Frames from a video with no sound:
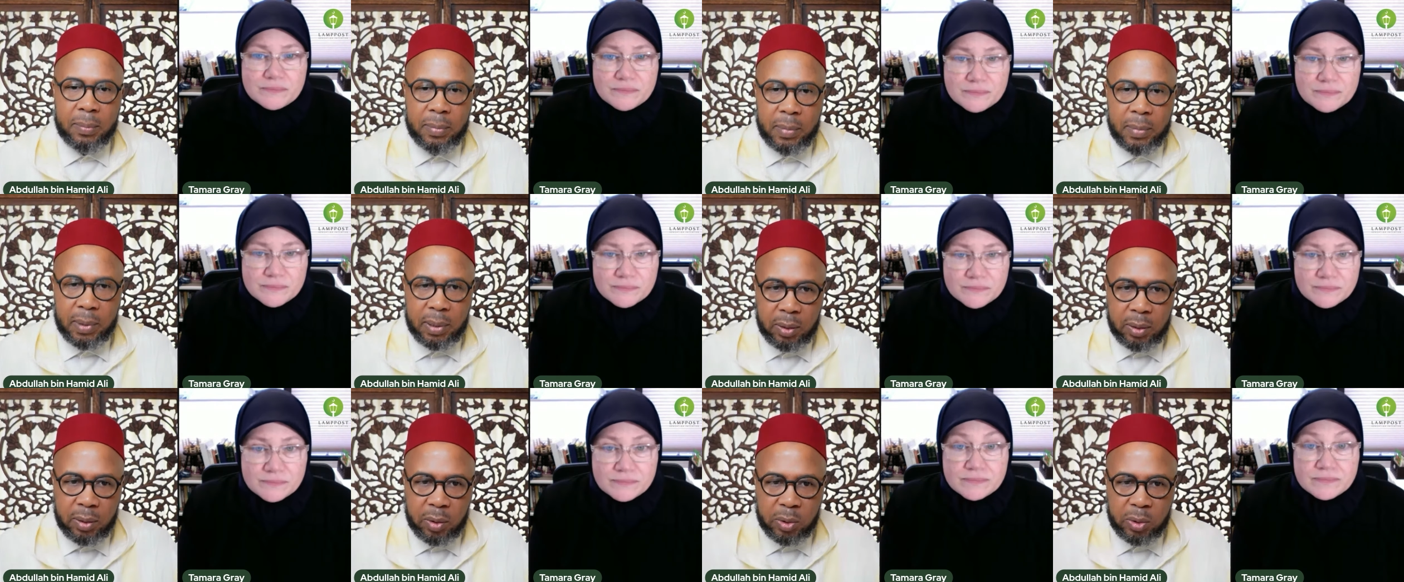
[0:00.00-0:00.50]

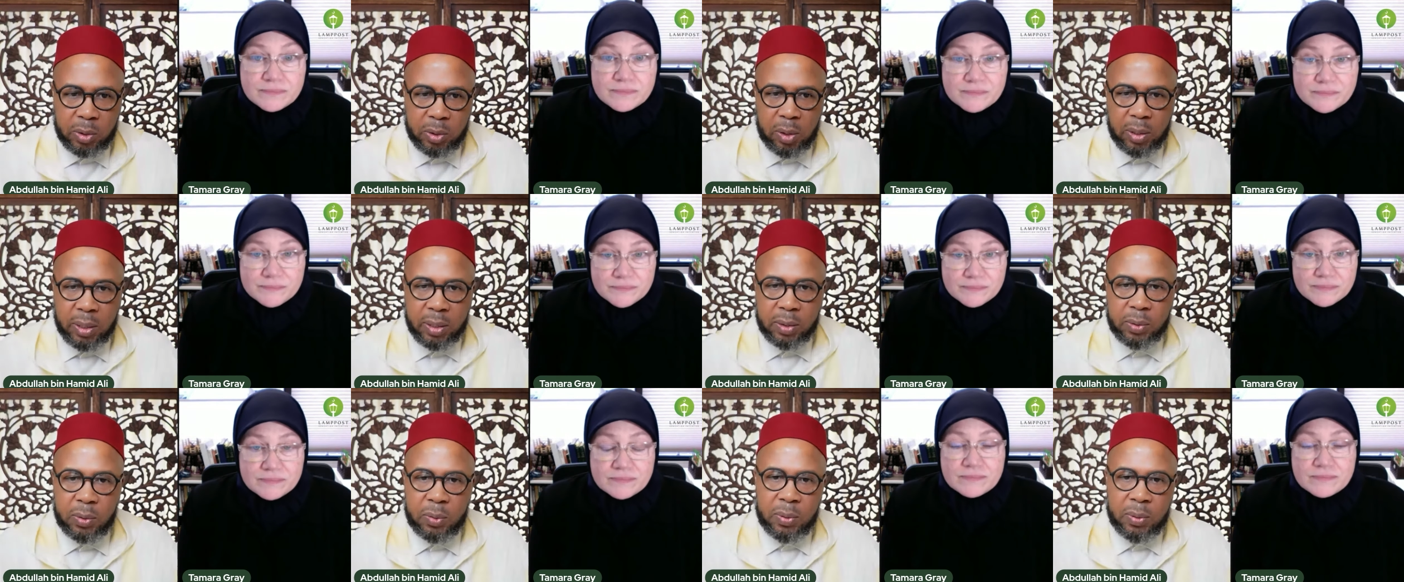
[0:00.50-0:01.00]
Speaker 1: your journey
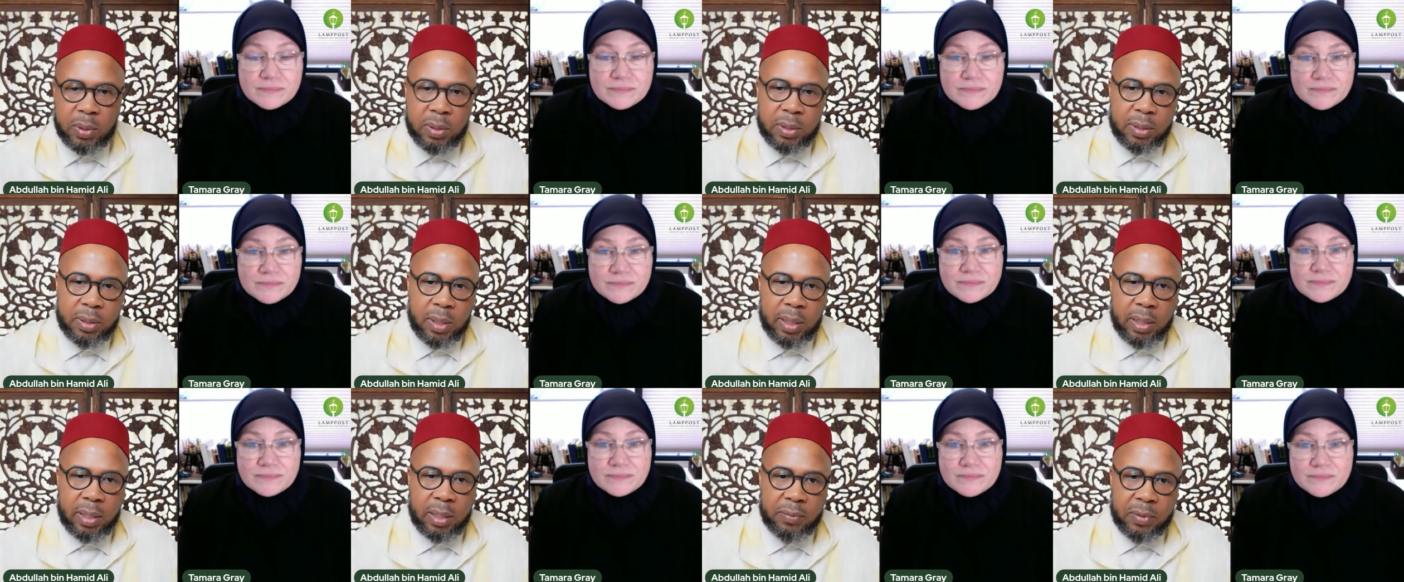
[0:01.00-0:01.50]
to the
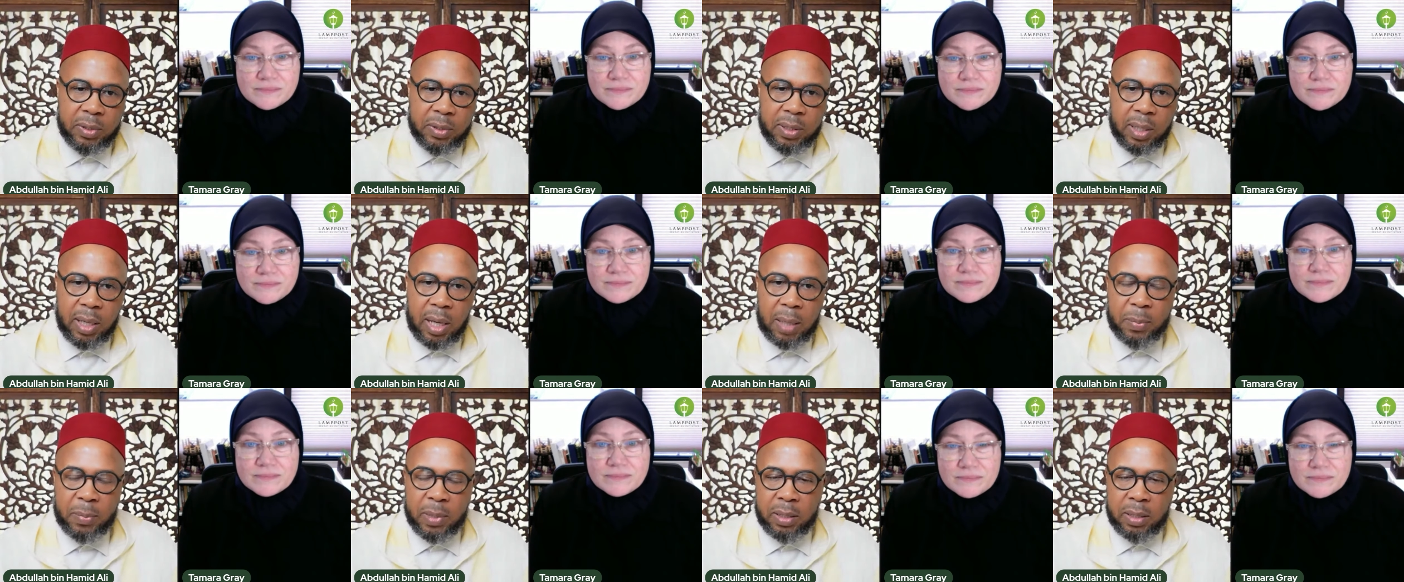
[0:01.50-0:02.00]
study of islam
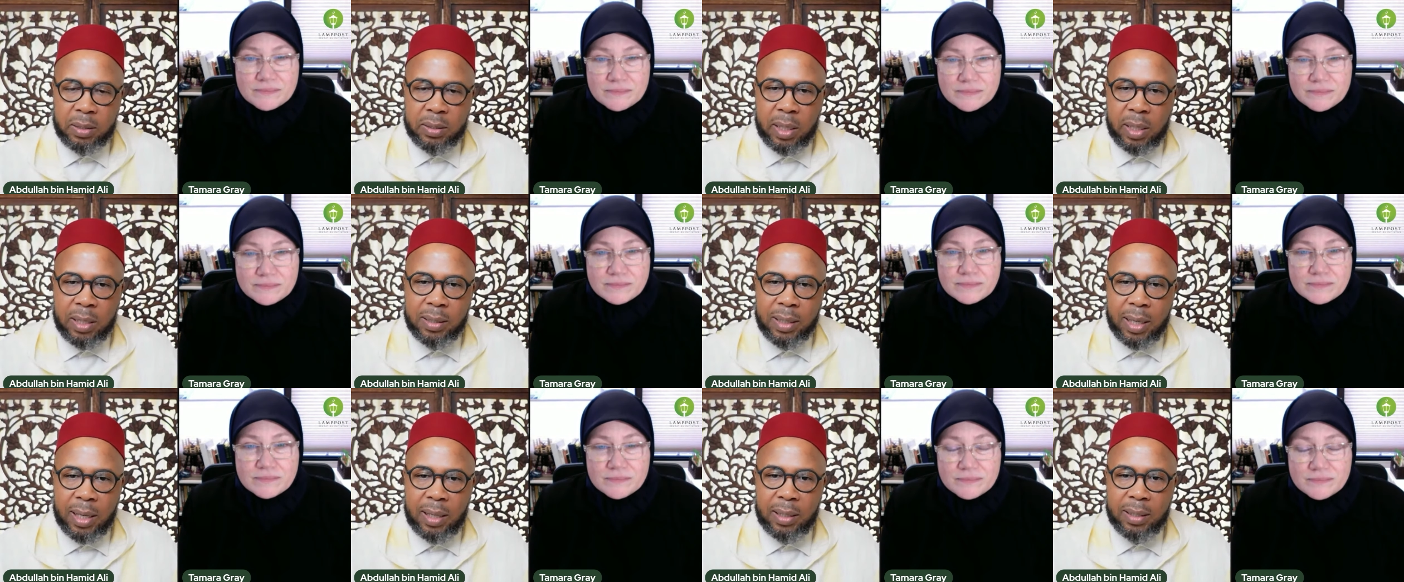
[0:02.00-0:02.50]
things like
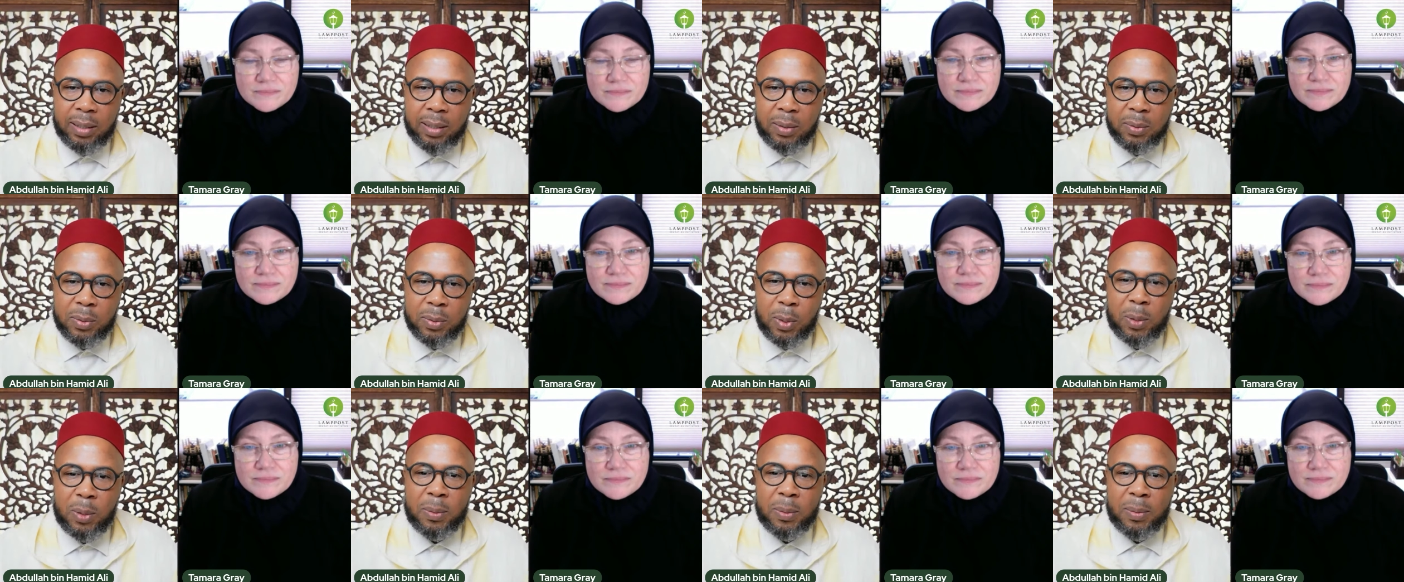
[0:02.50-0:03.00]
that you know
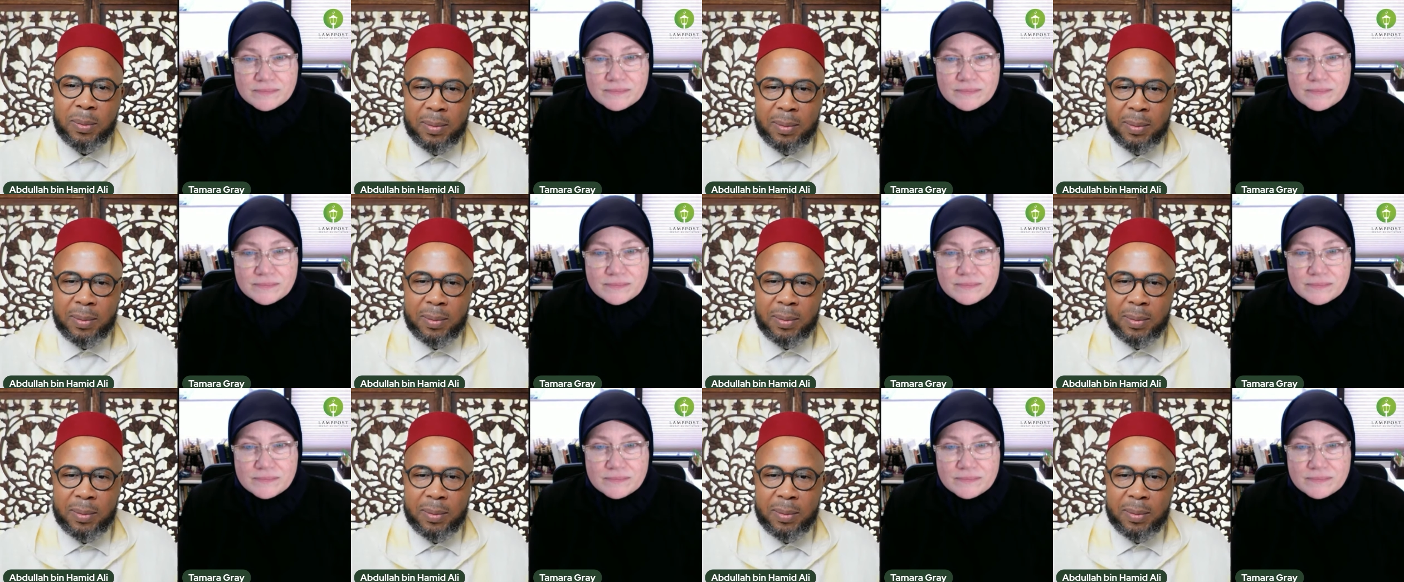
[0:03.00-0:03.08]
so